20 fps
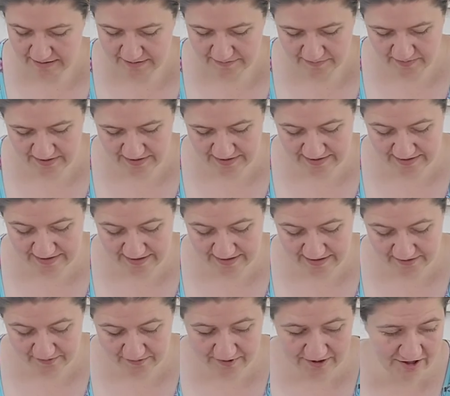But
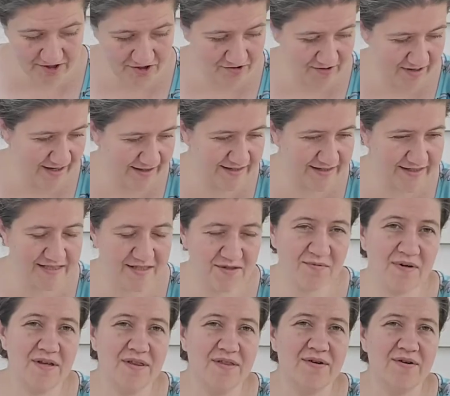uh, we're gonna try this
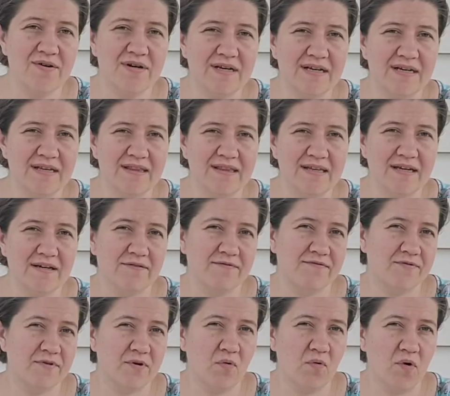330 thing
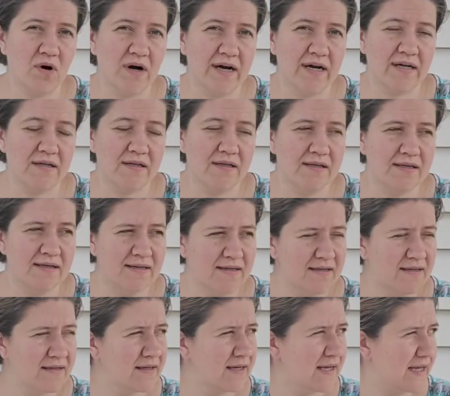for a while
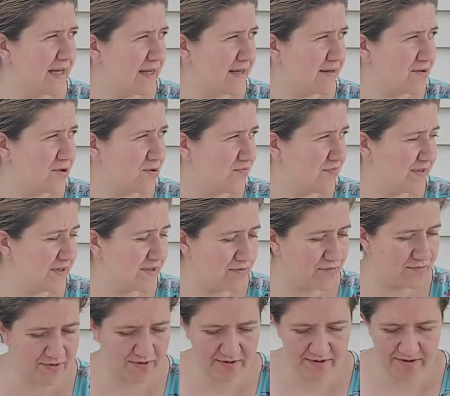and hopefully it'll
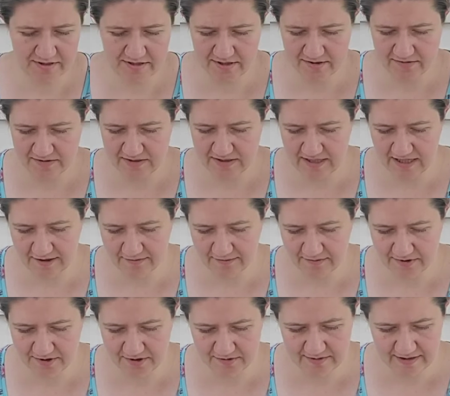work. So today
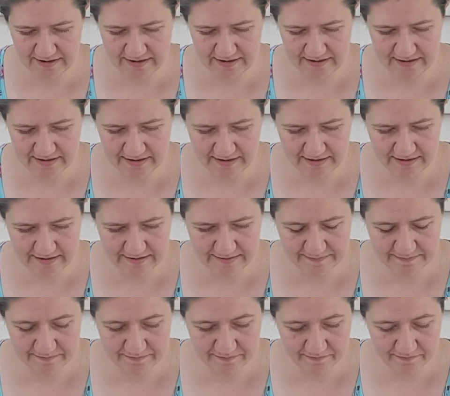we're doing
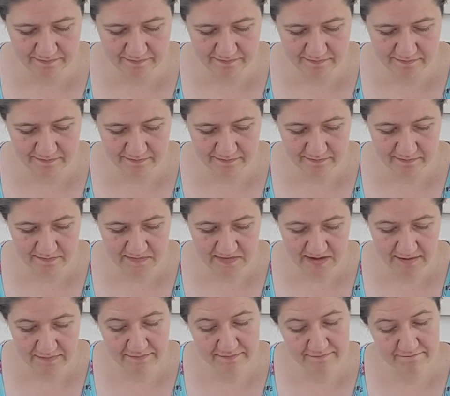um,
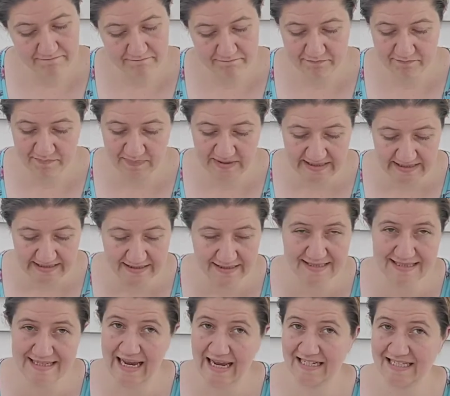
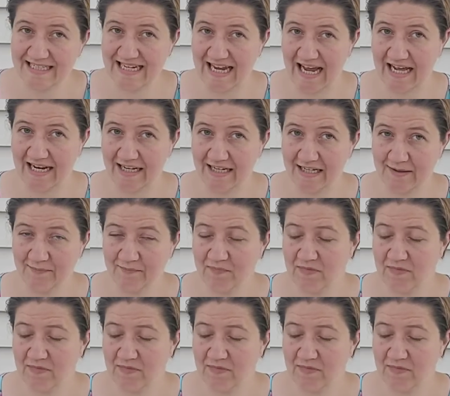beads and tatting.